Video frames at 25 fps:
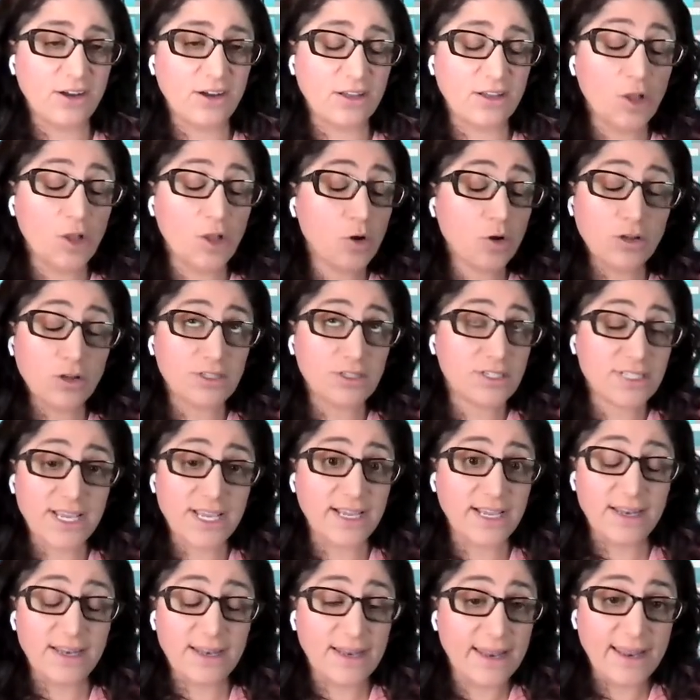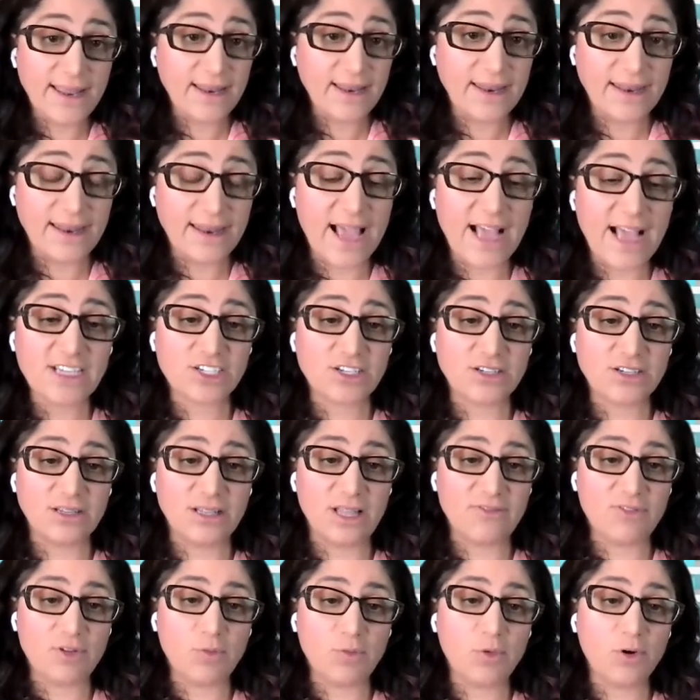local, state, and national
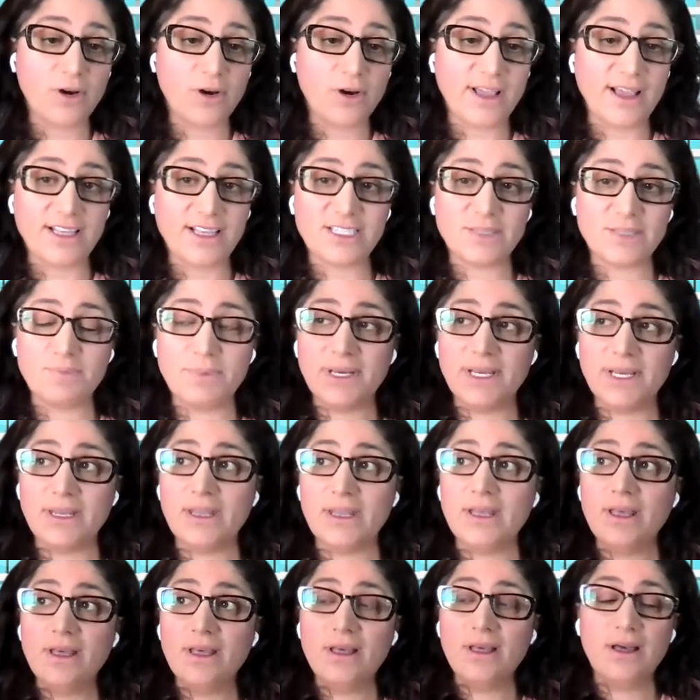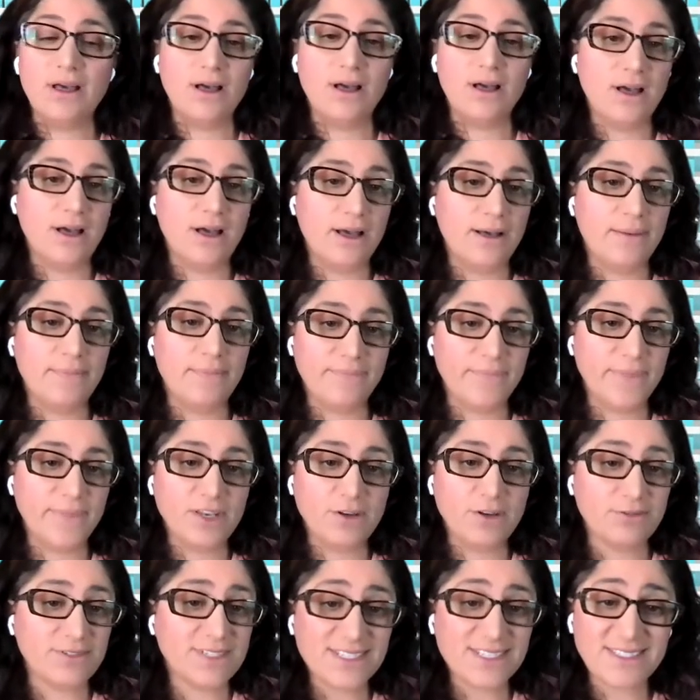level work has been,
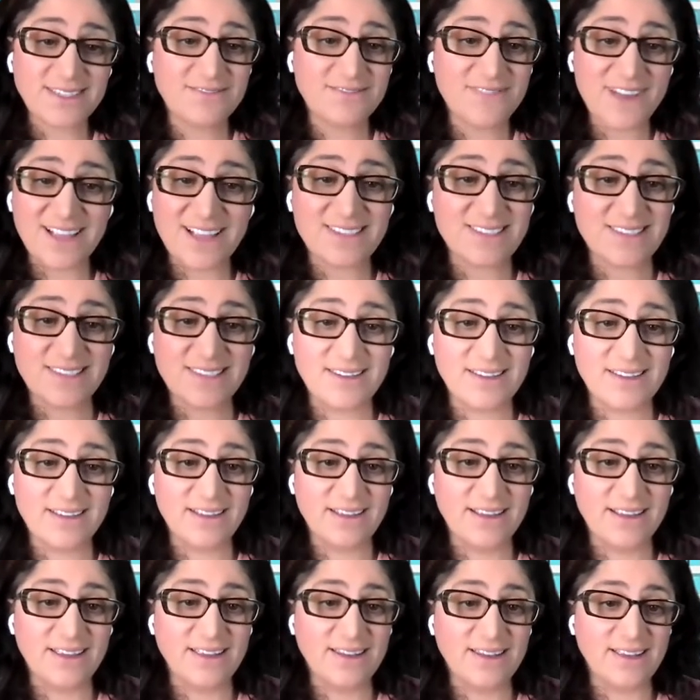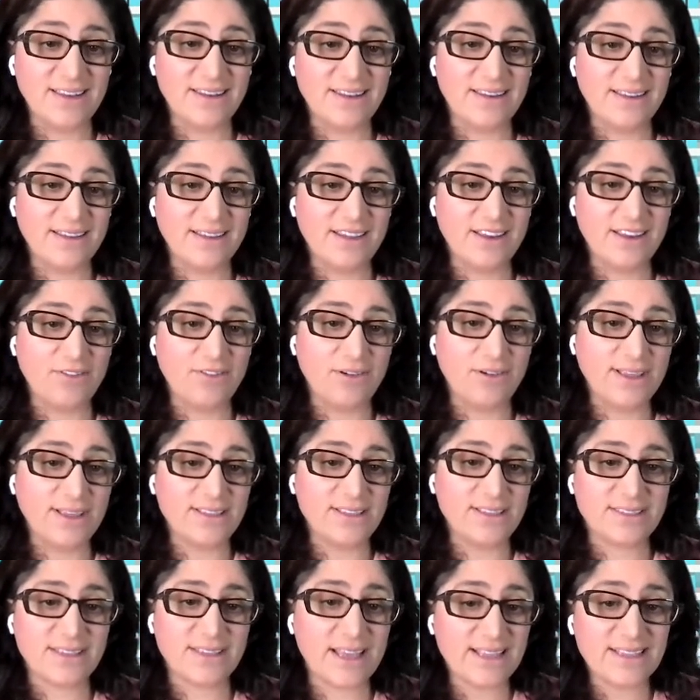you know, disinvested in, and you know,
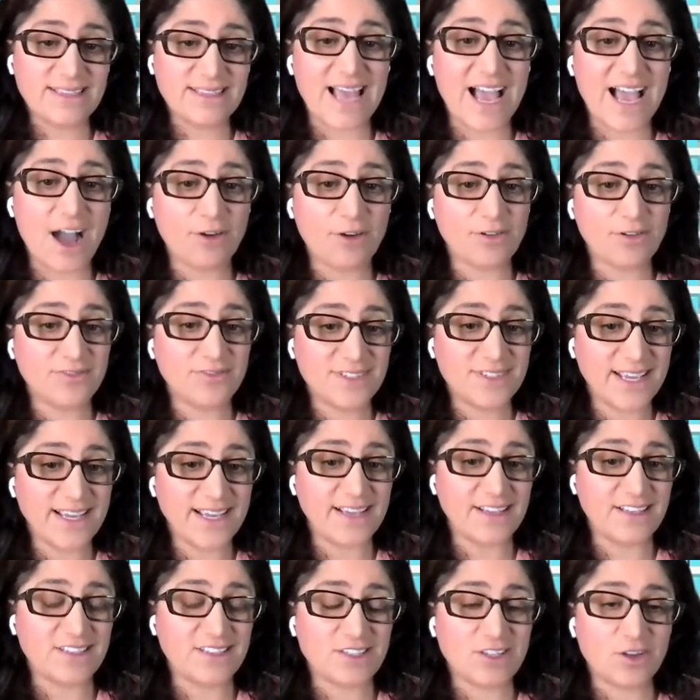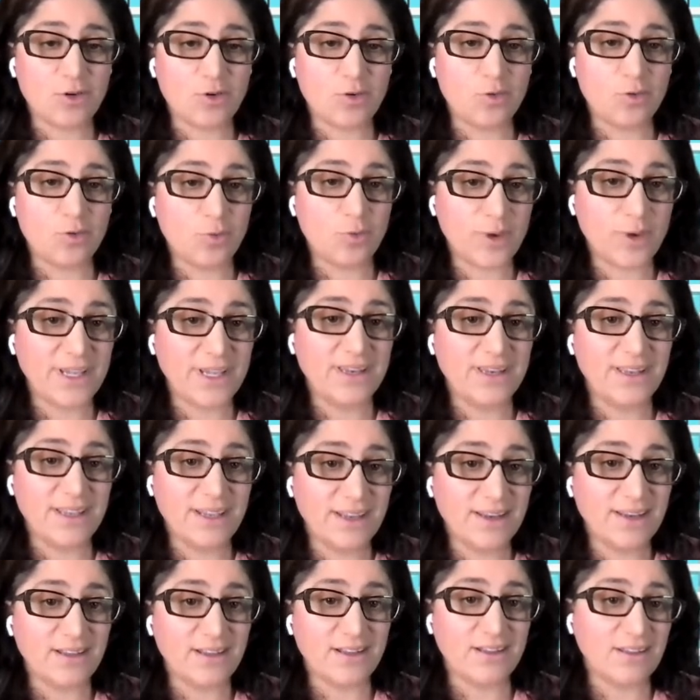is out of date. So we
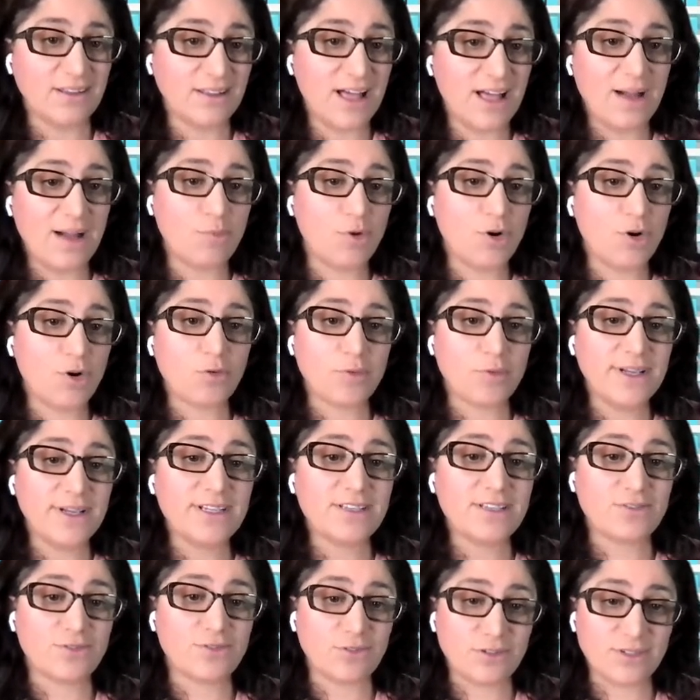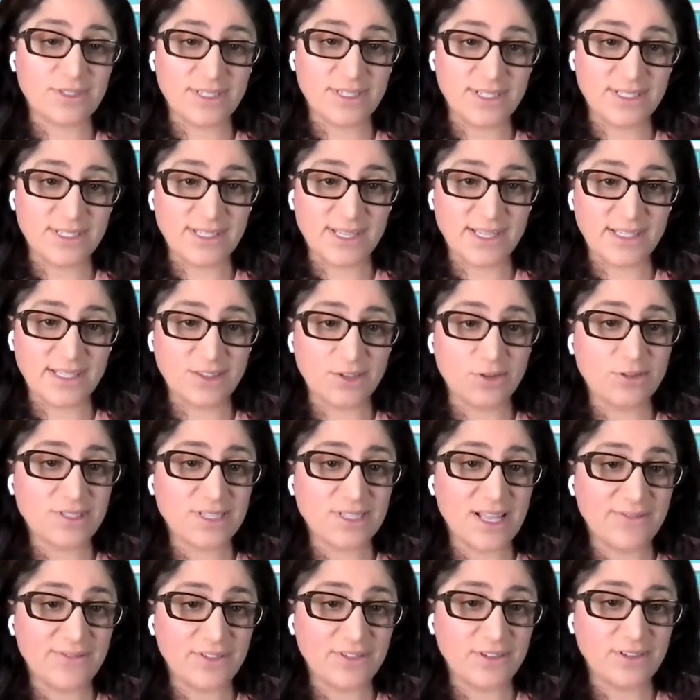need a lot more resources at
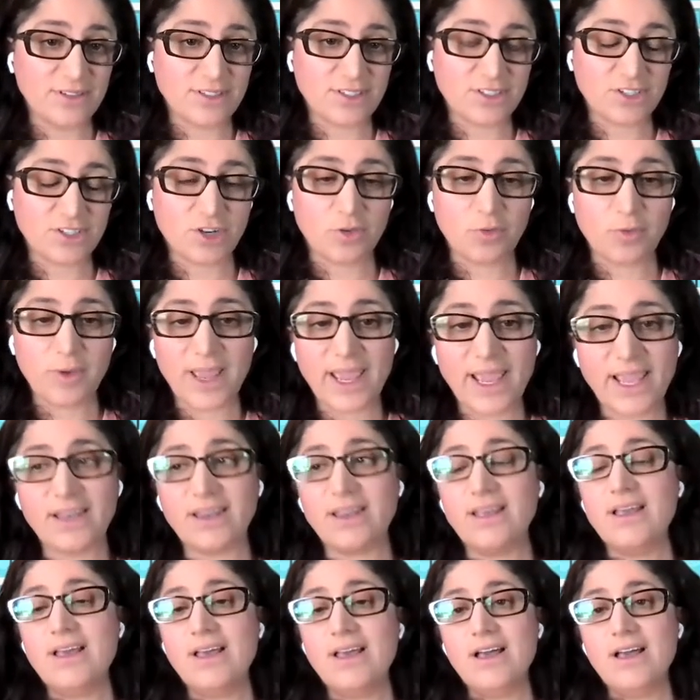those levels to create,